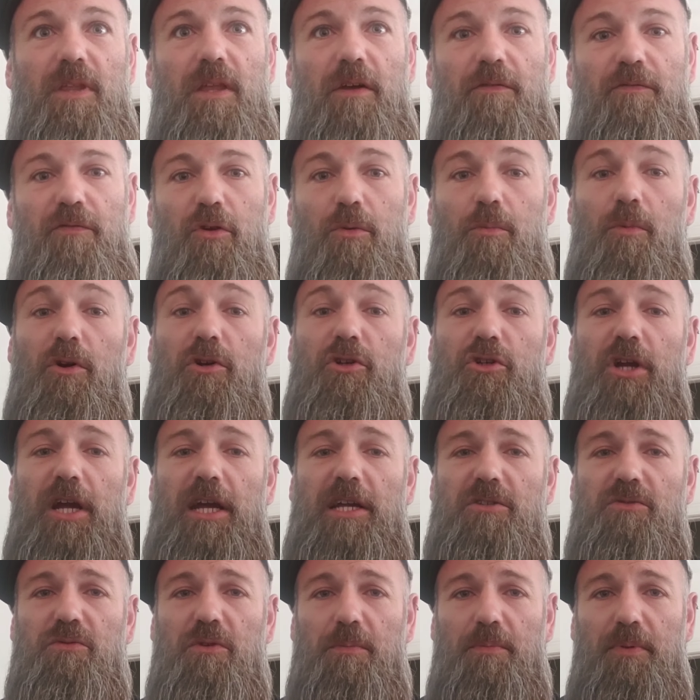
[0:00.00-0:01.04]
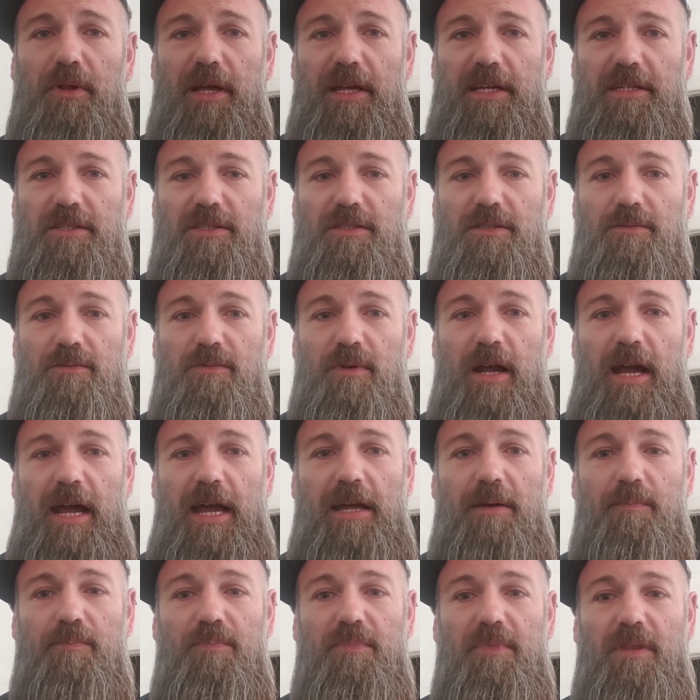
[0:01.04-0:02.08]
a few more trades were placed,
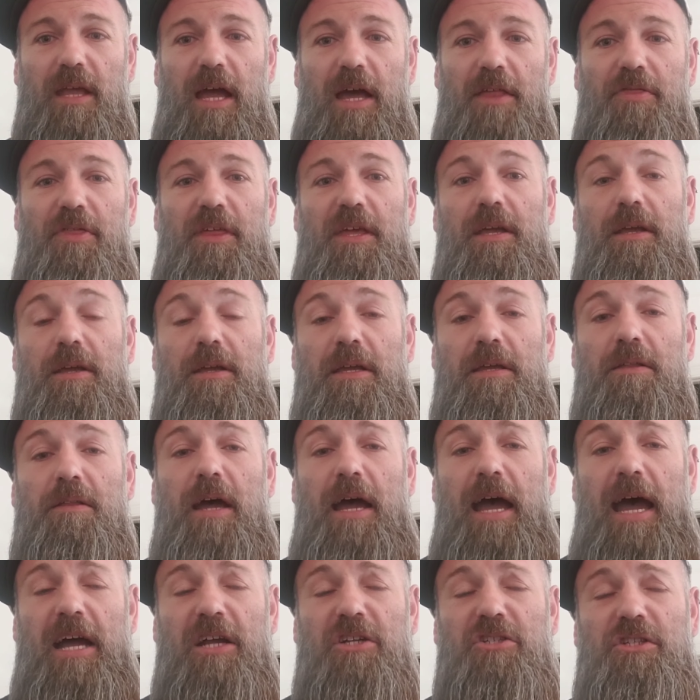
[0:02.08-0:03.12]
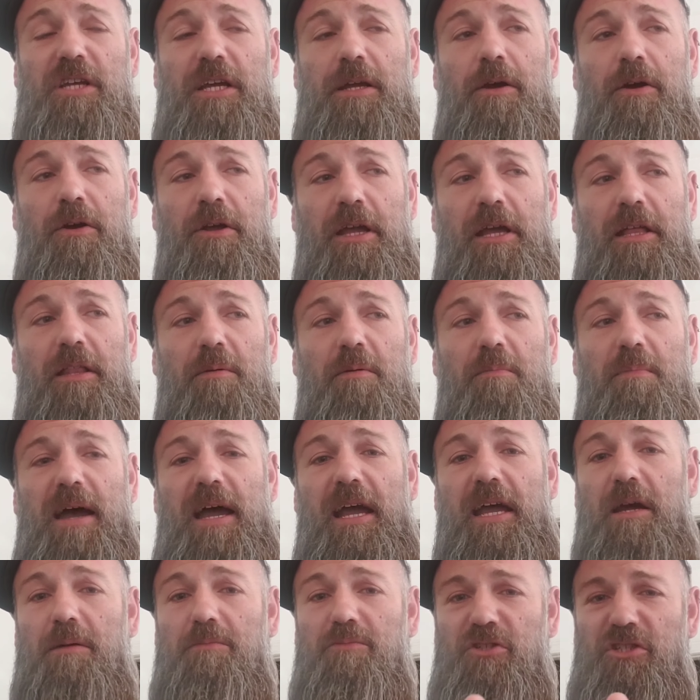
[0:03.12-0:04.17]
right? I think, actually, okay, let me
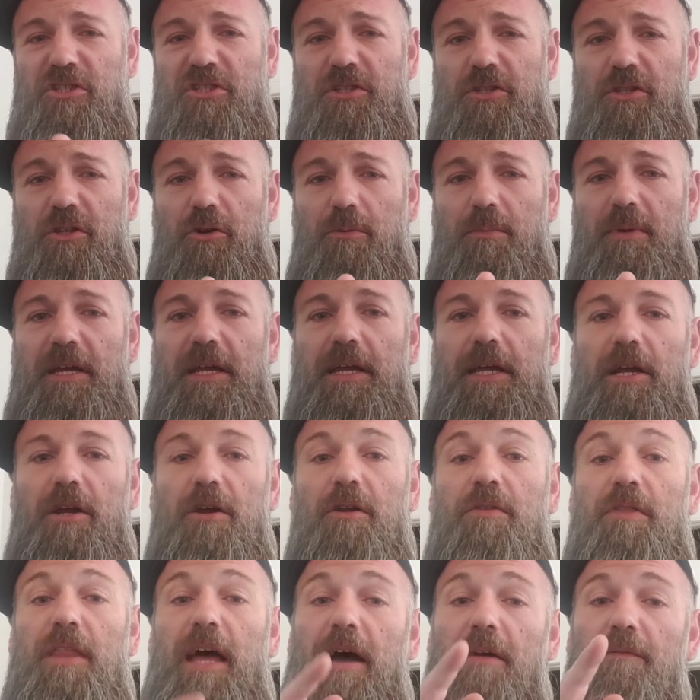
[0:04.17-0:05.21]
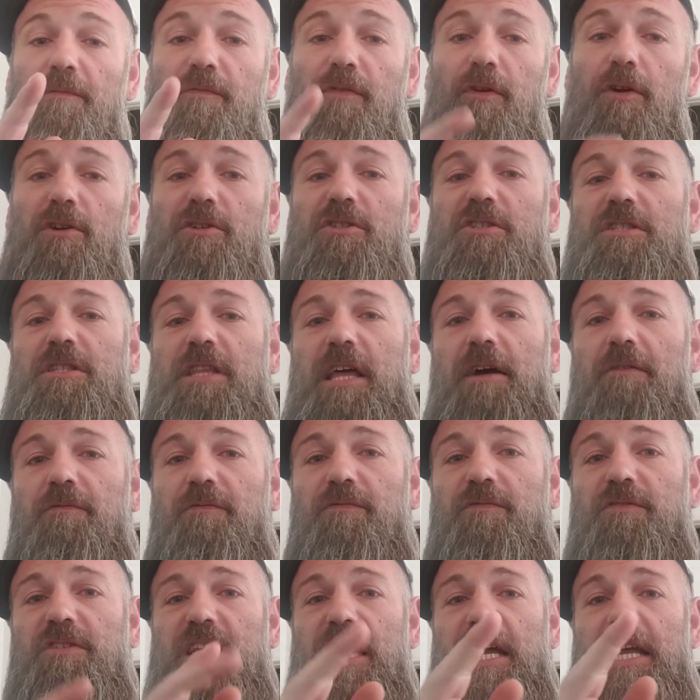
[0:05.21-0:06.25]
back up just a little bit here.
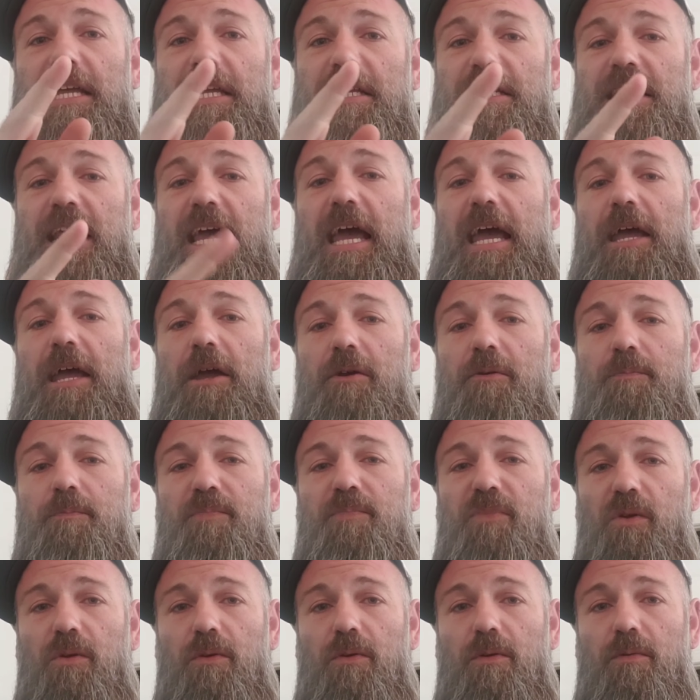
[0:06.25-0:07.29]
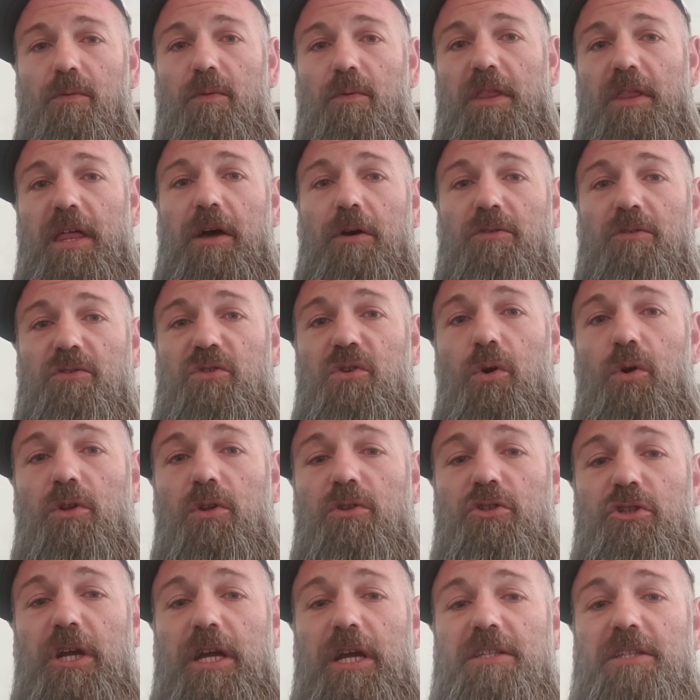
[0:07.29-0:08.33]
That second day where those
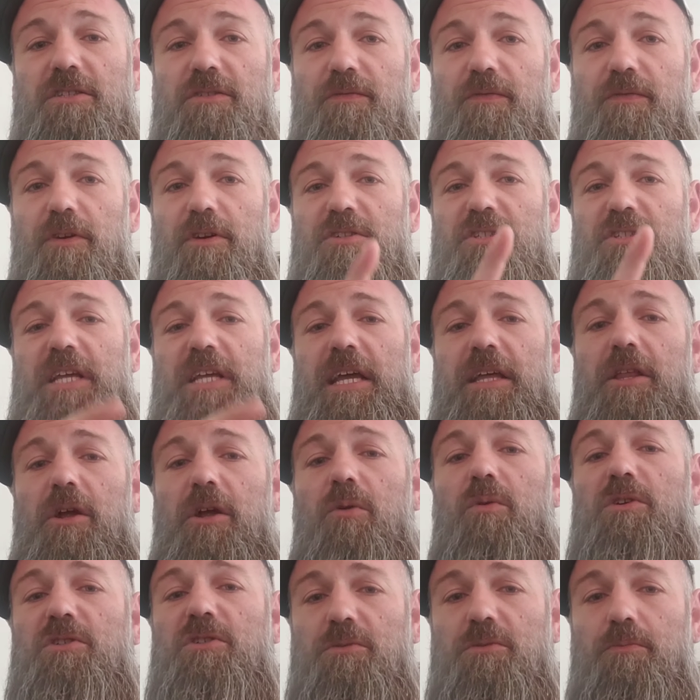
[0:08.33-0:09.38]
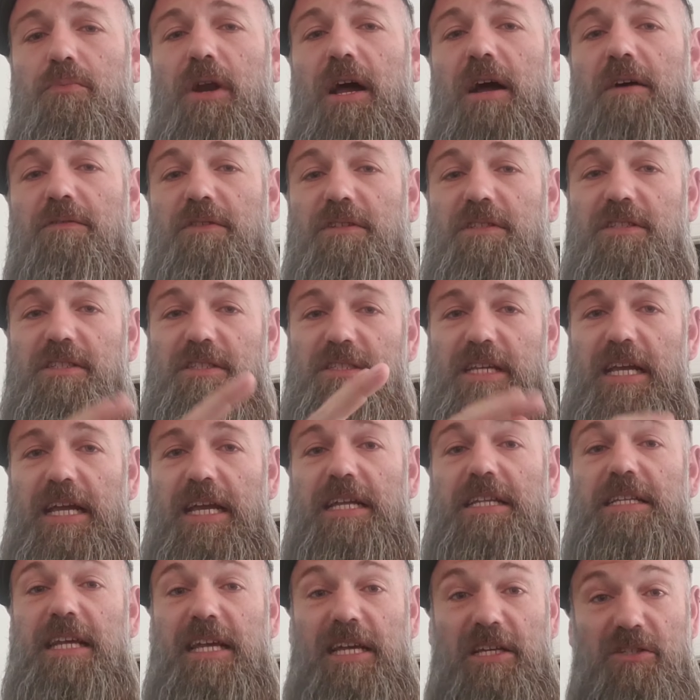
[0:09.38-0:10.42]
gold trades, the first day there was some profits. The
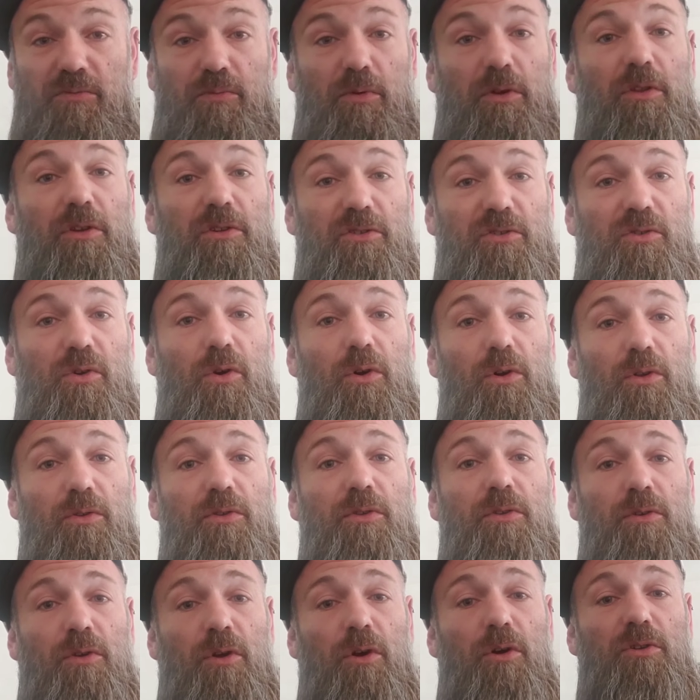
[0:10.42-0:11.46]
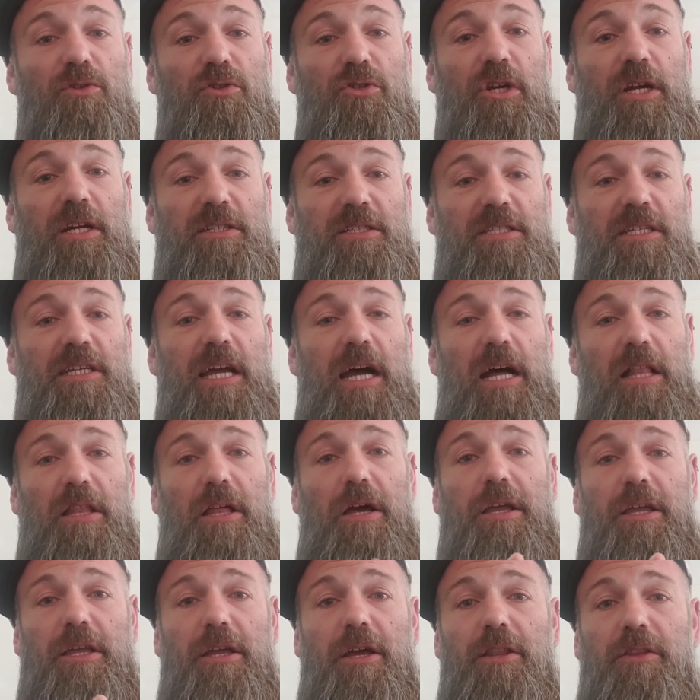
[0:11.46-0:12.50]
second day is where those gold trades. He got
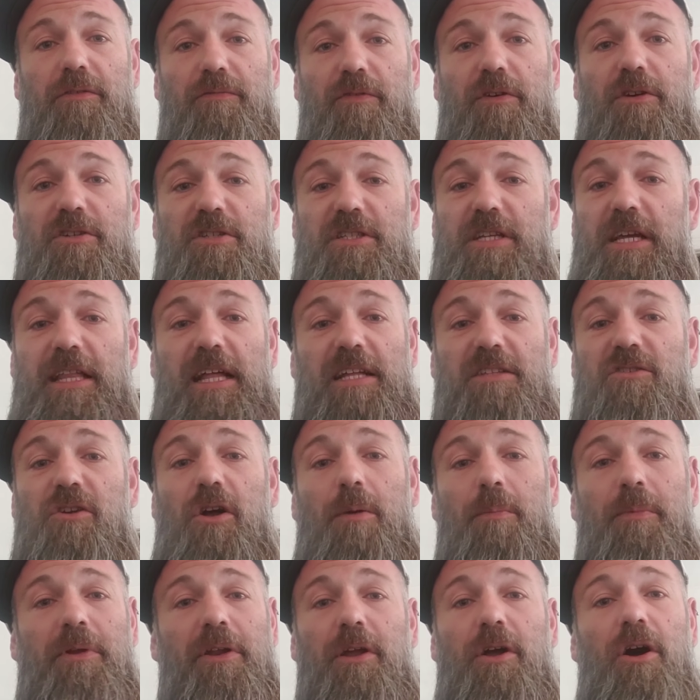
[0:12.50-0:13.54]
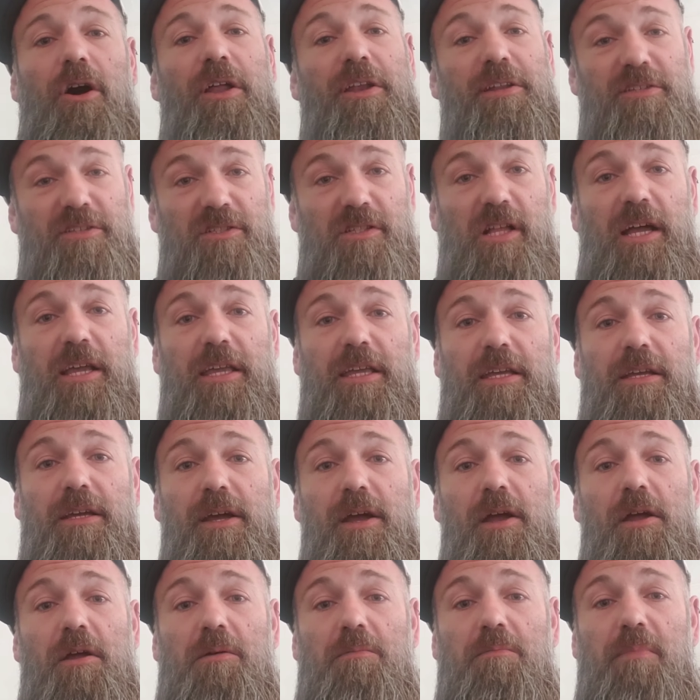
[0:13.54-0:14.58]
lucky on the first day. That's all I'm going to call it, is lucky,
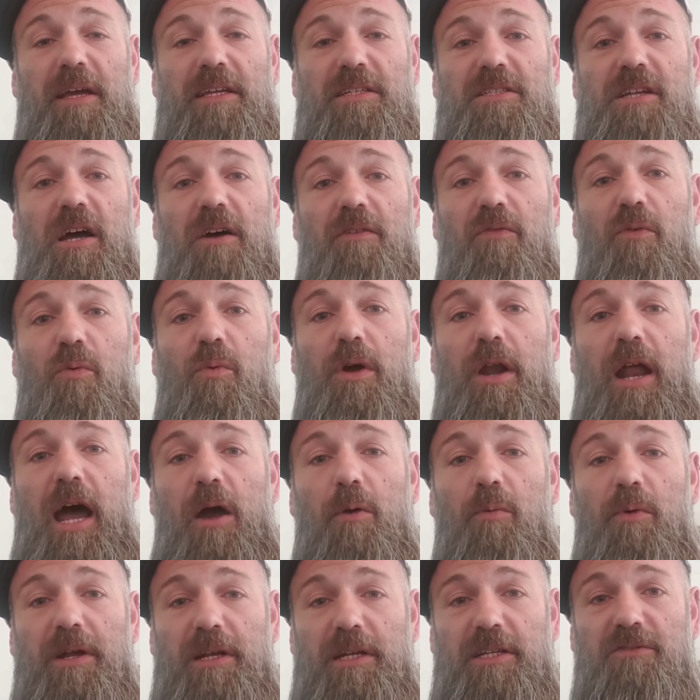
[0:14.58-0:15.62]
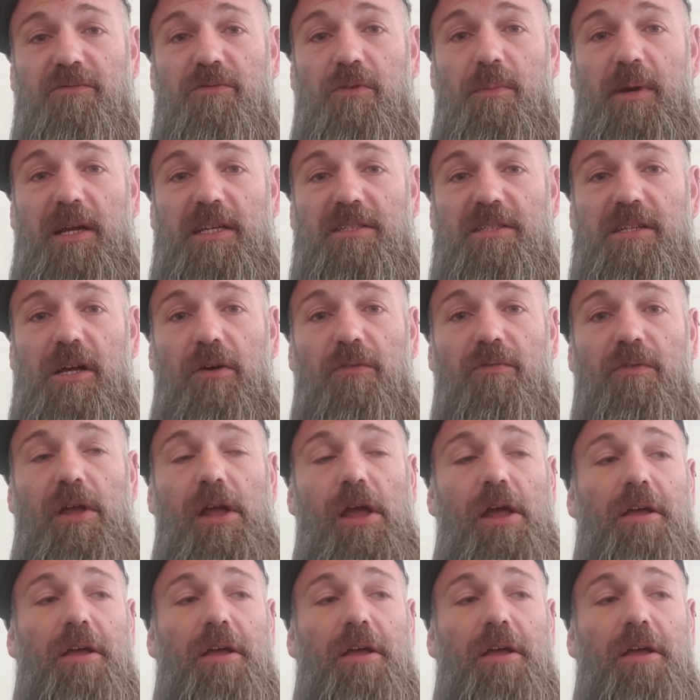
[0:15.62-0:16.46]
based off of what I witnessed for myself.